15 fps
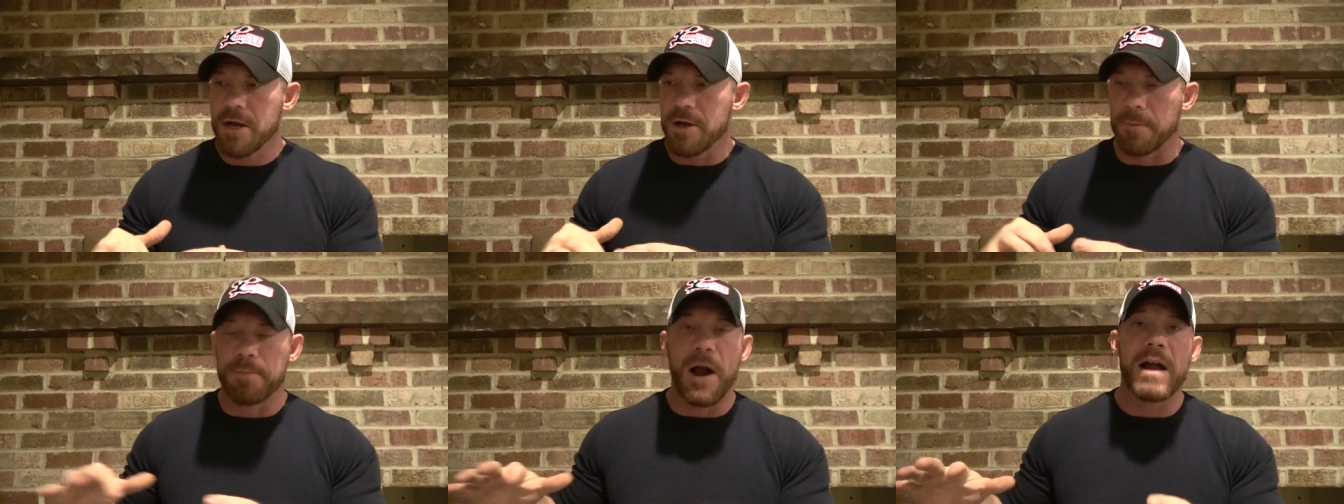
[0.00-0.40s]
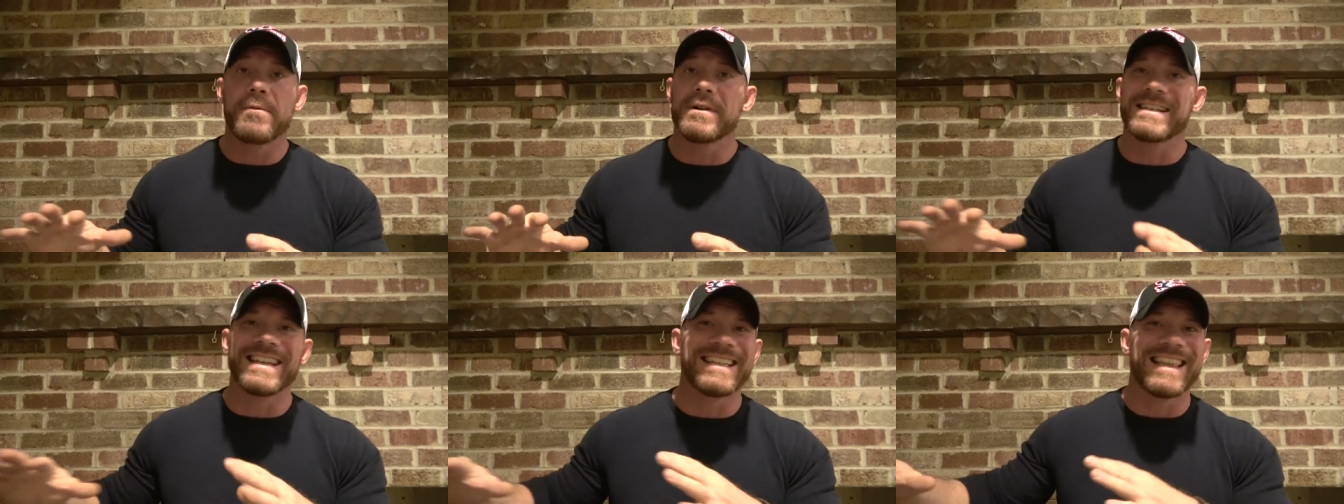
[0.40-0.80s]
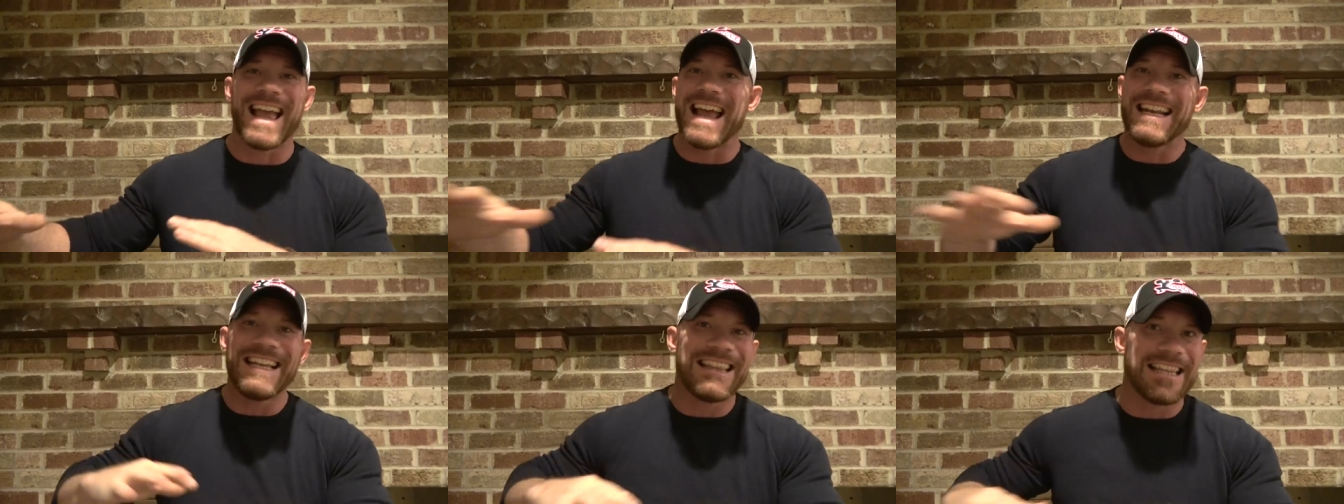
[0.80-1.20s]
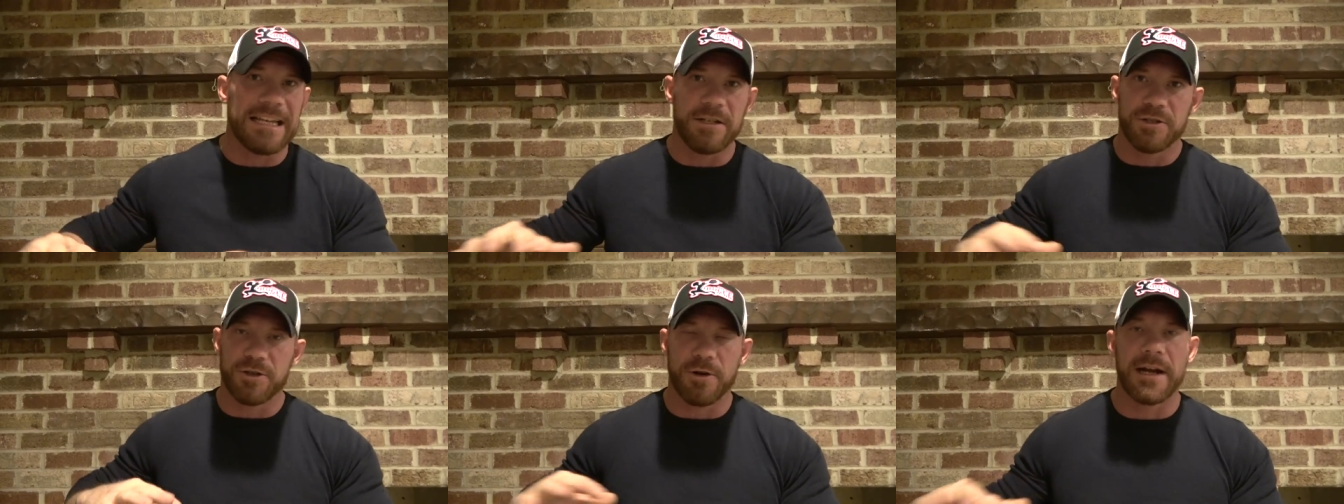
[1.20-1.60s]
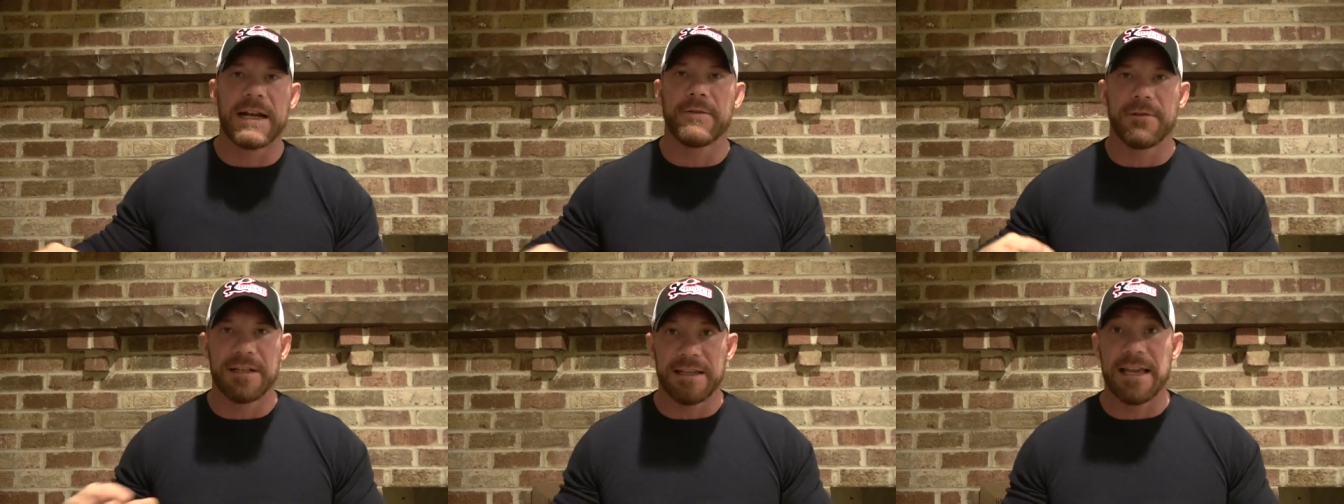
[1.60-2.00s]
your progress with anything
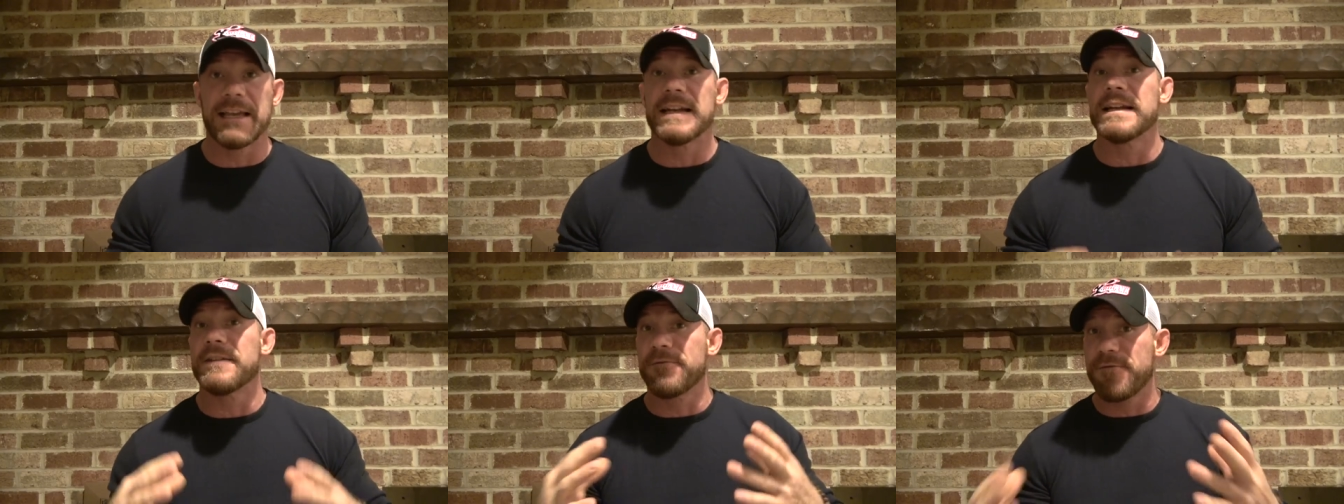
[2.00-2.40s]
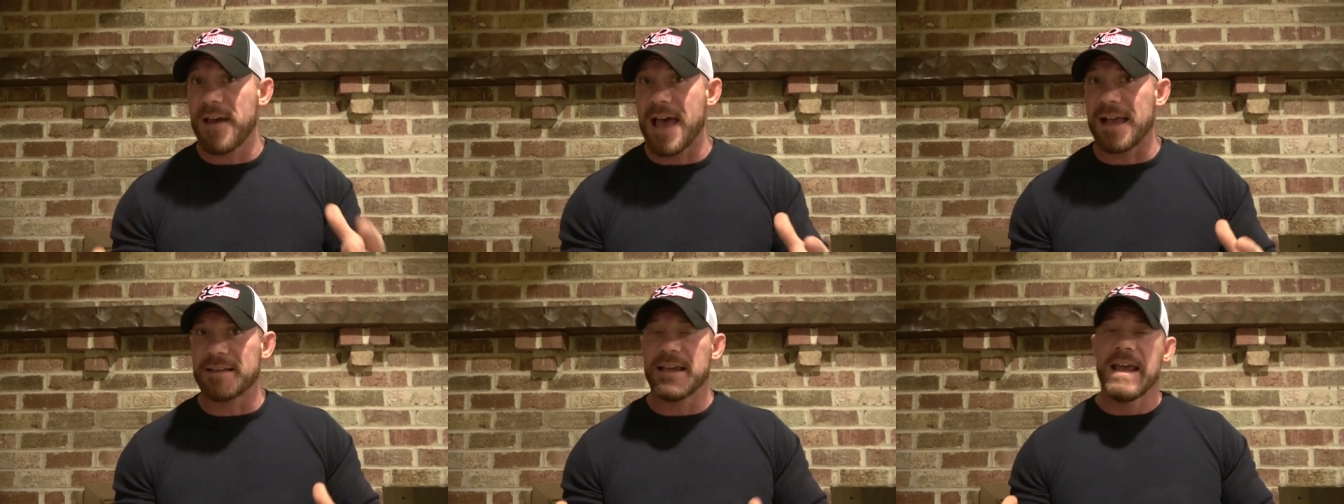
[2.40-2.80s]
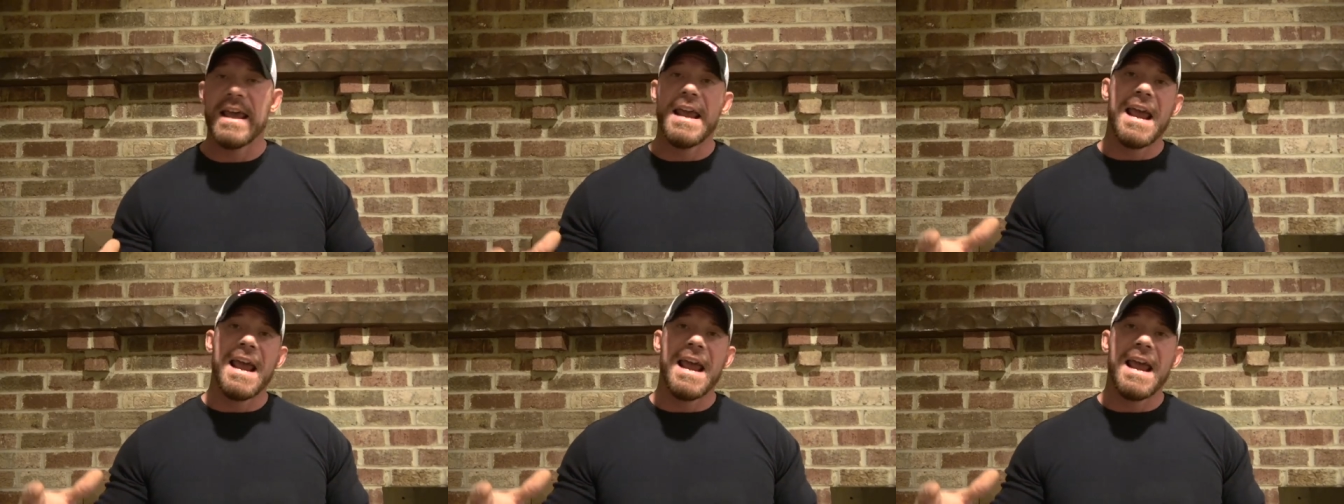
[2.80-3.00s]
training related. In fact,